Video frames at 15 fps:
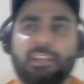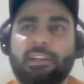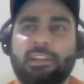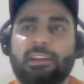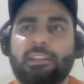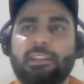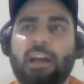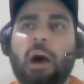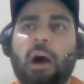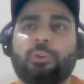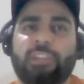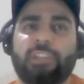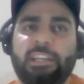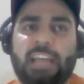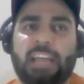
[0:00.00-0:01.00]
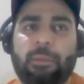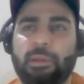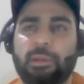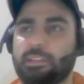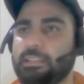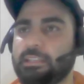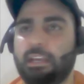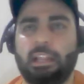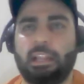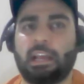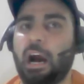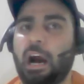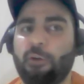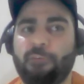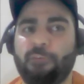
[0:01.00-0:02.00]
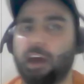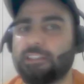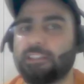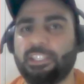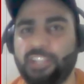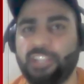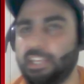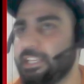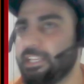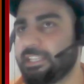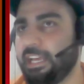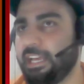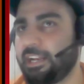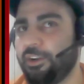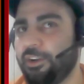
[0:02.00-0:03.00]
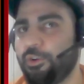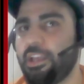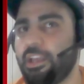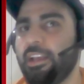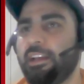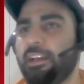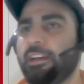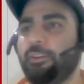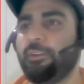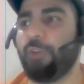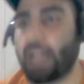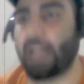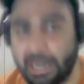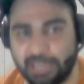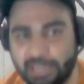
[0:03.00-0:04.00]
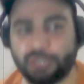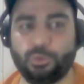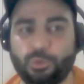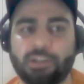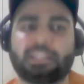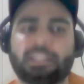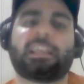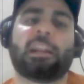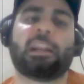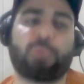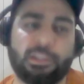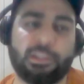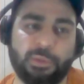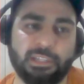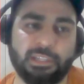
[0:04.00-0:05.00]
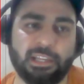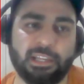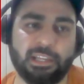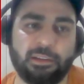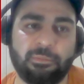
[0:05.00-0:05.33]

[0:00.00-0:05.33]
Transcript: how change happens, like how fast the change is there. Okay, we are heading towards the calculus basically.